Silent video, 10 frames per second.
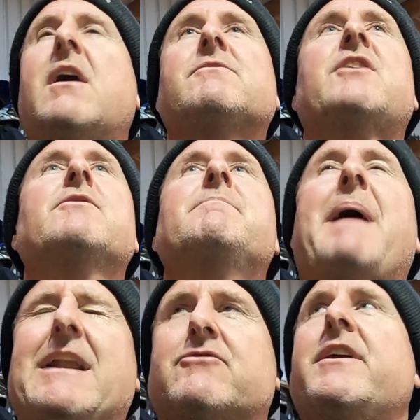No, so the
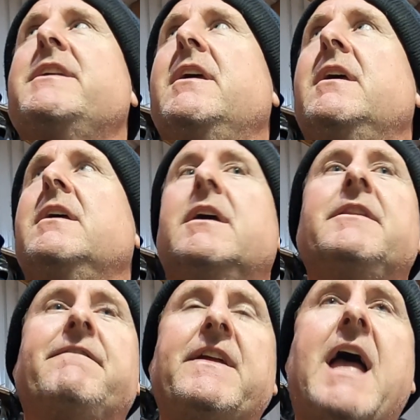battery in
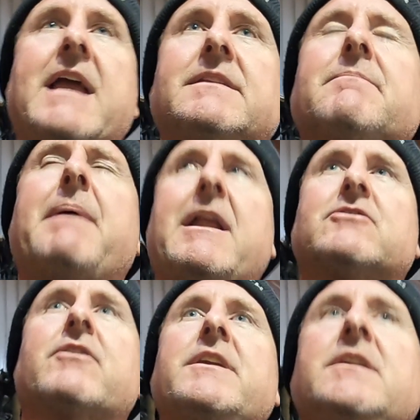the V8, the
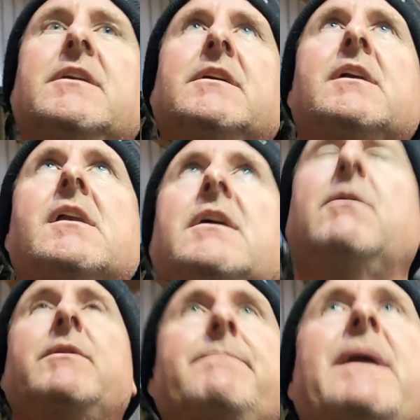battery, it
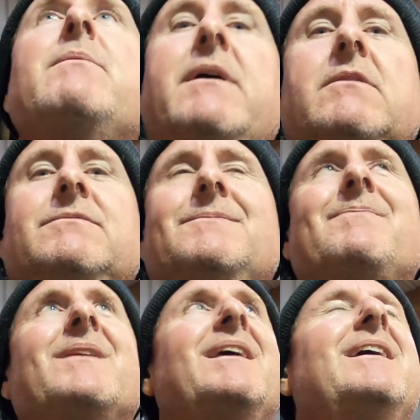would
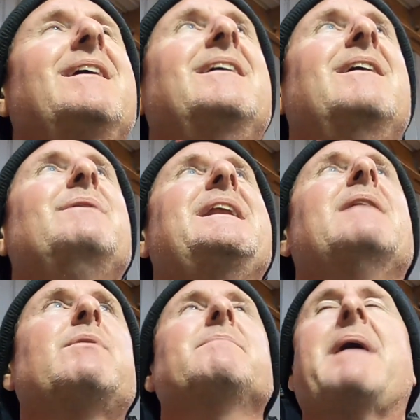end
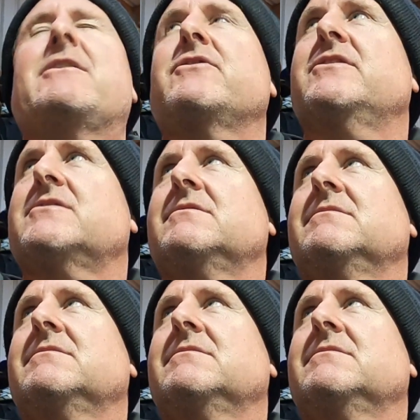up where the battery is.